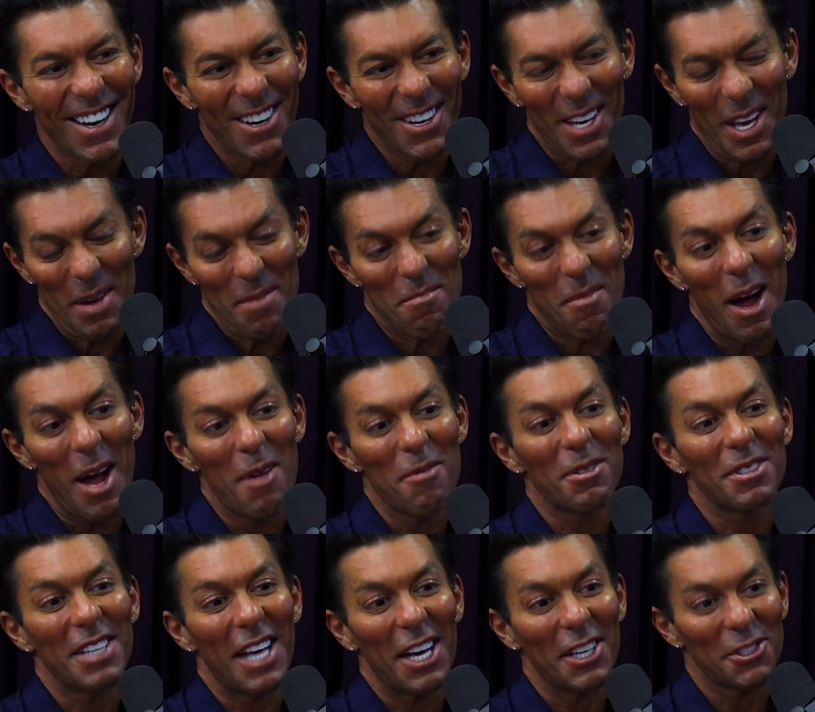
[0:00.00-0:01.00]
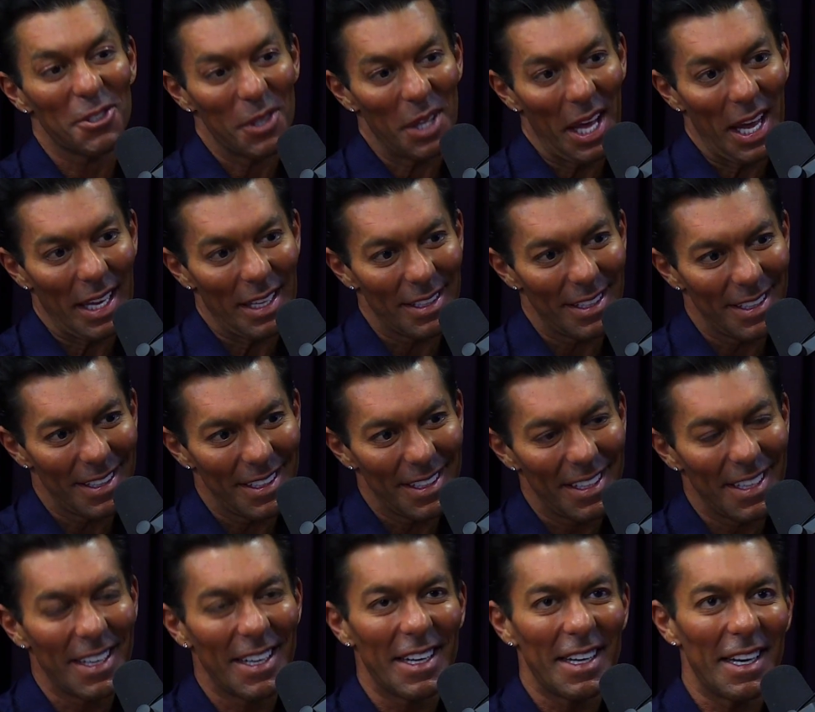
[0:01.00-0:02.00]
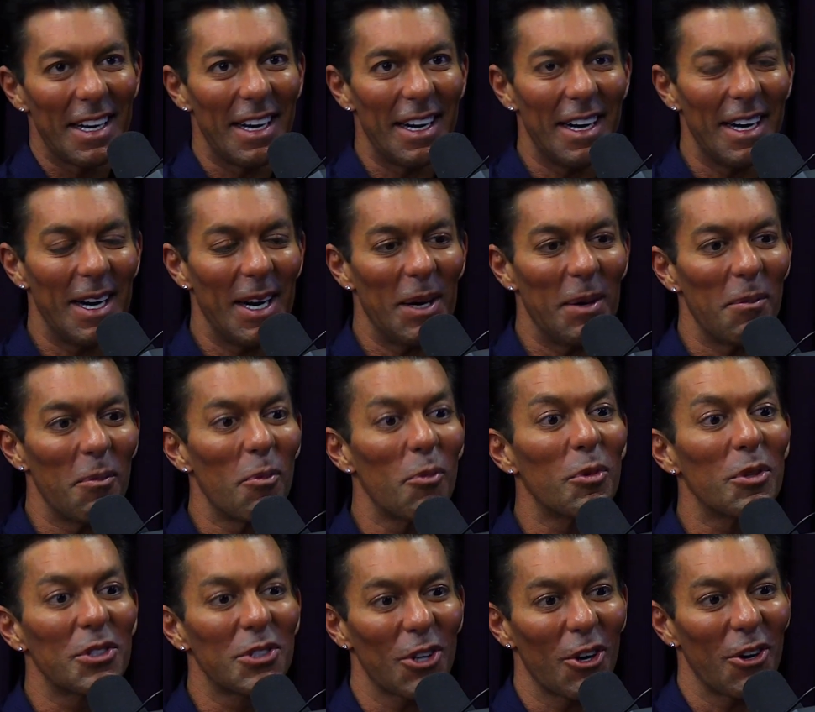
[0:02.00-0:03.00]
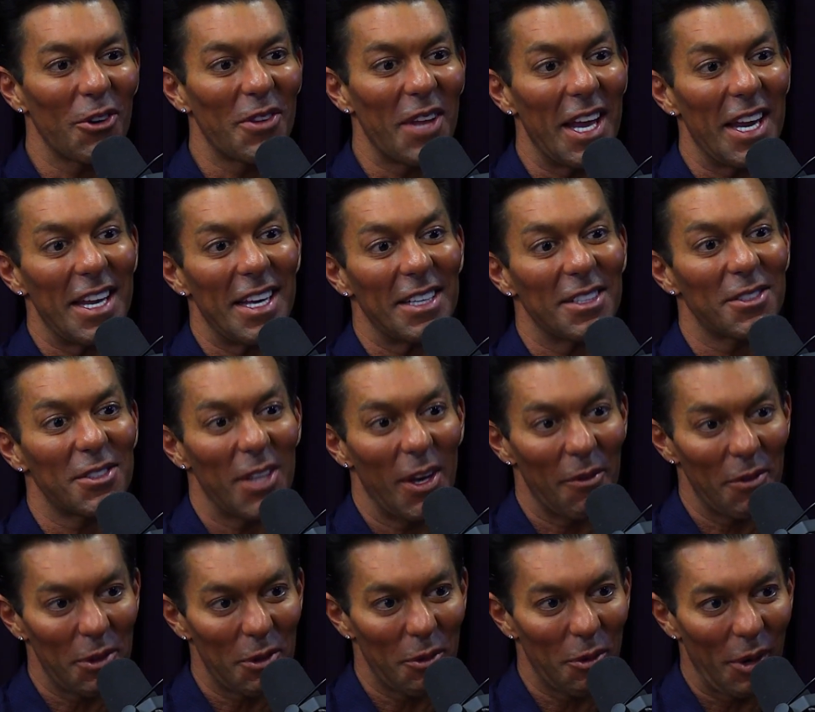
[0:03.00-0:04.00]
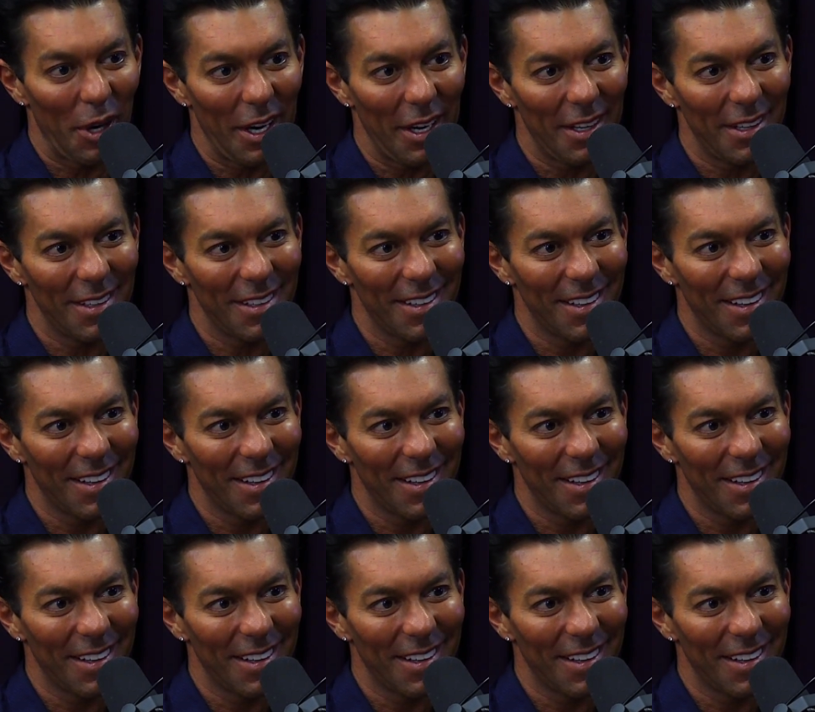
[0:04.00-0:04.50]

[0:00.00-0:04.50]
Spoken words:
Okay, mine was Ashley Hanley. We started dating in 7th grade.